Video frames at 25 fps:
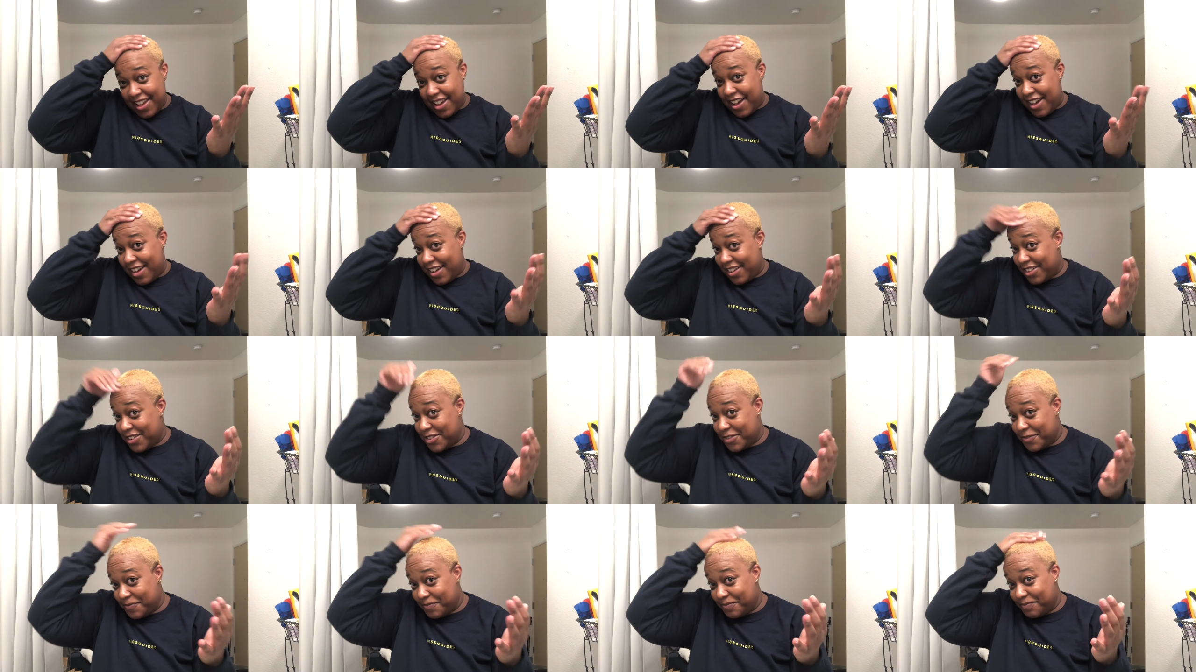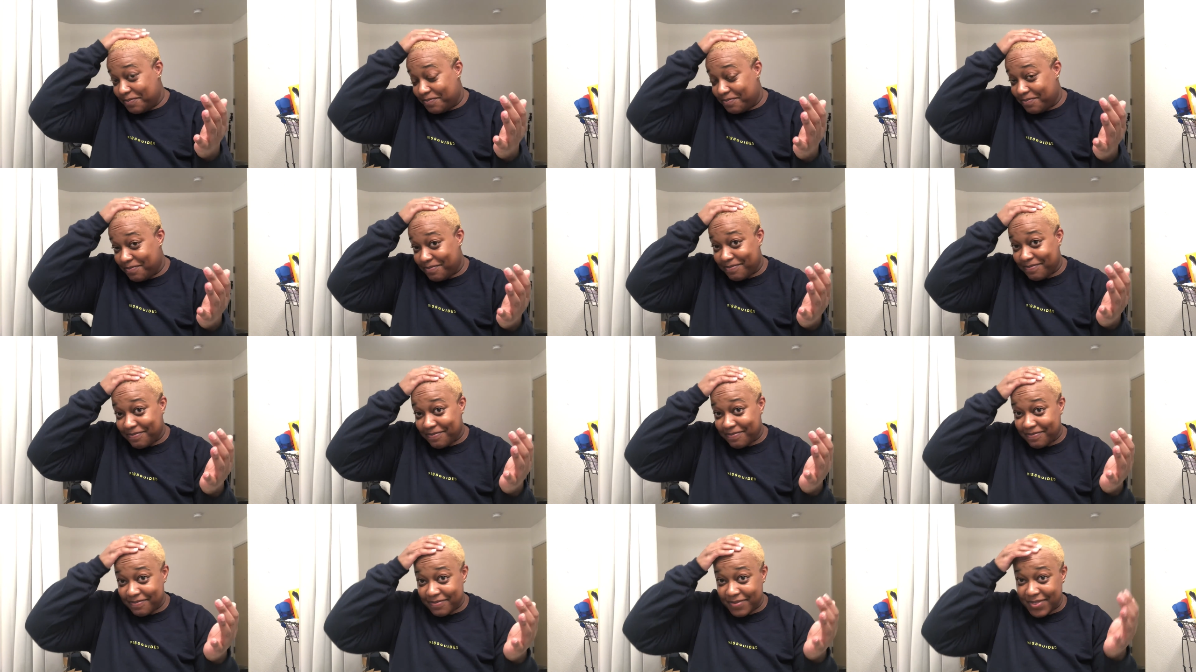
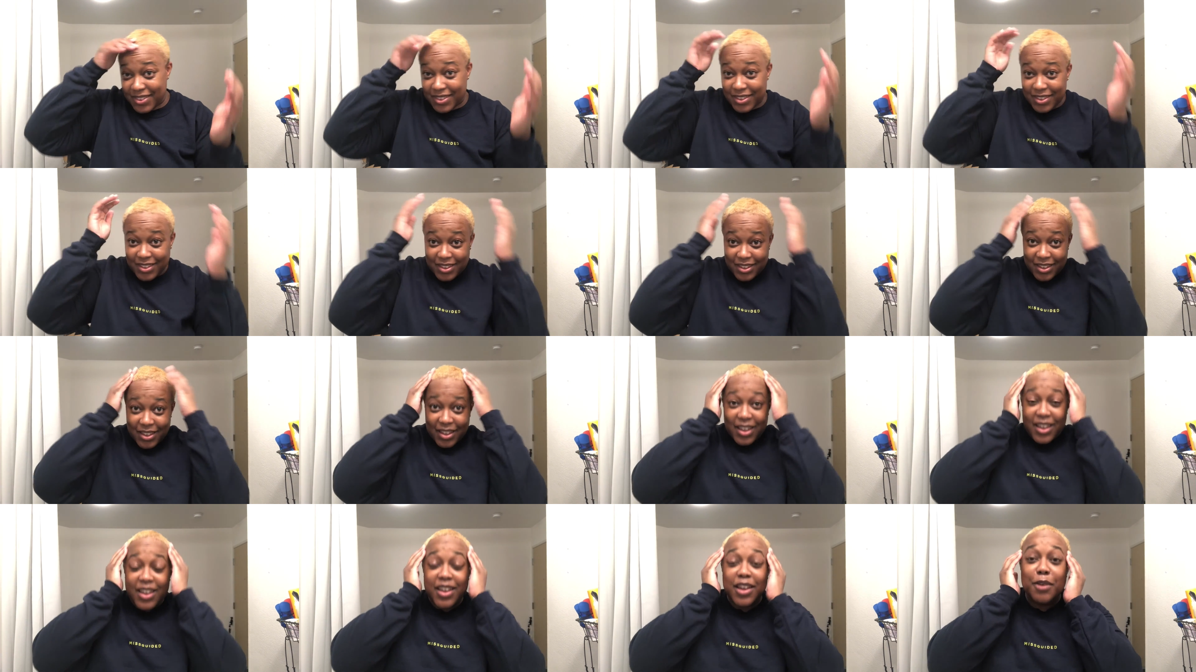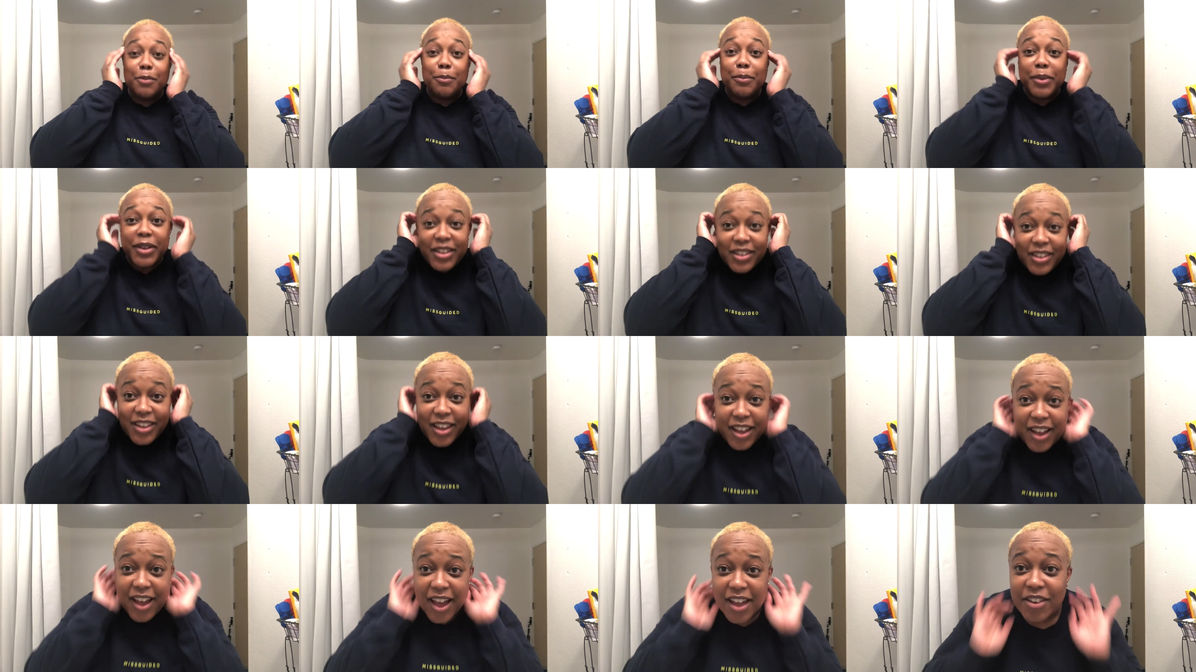Um, but
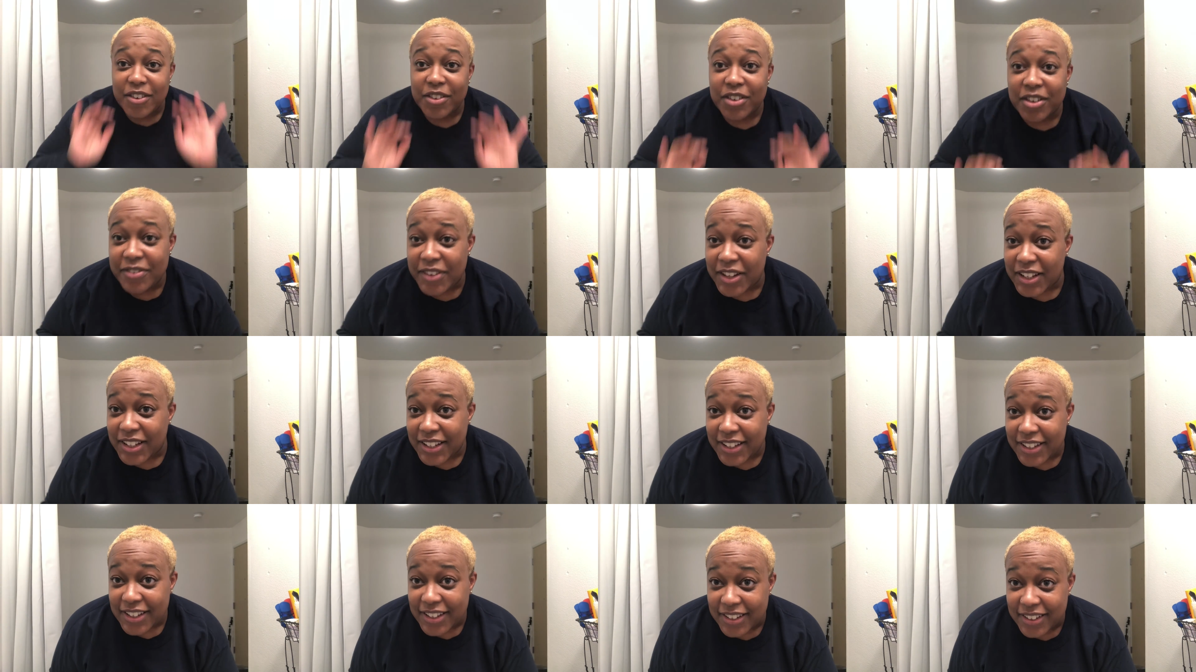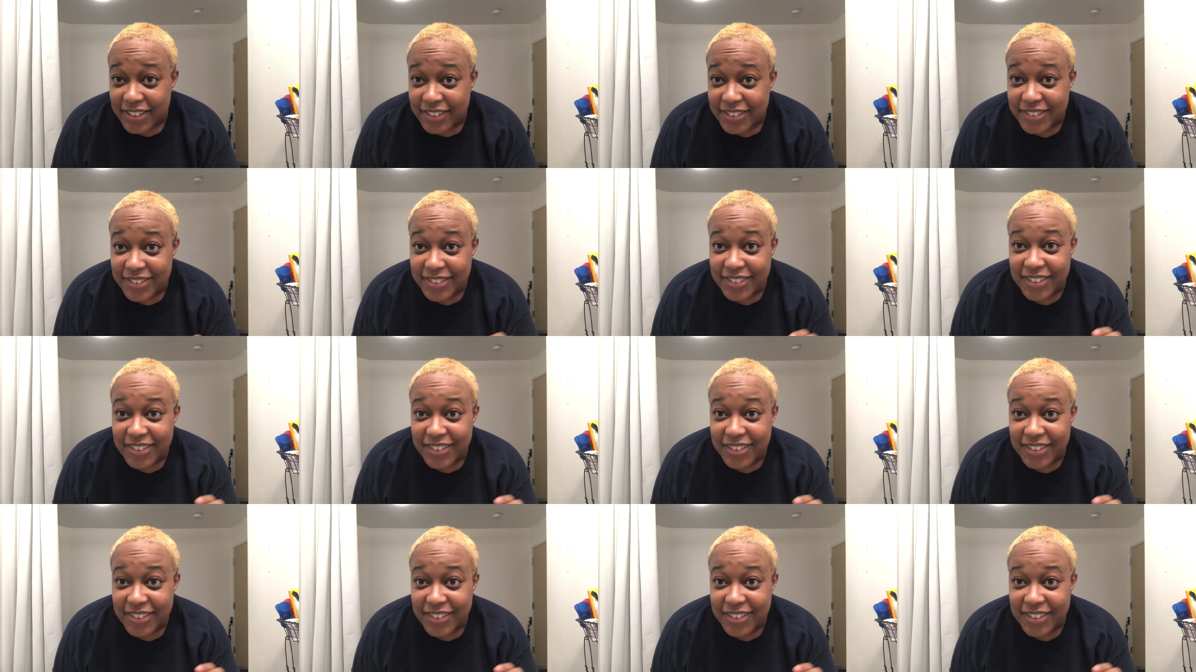yeah, I don't know if I like it.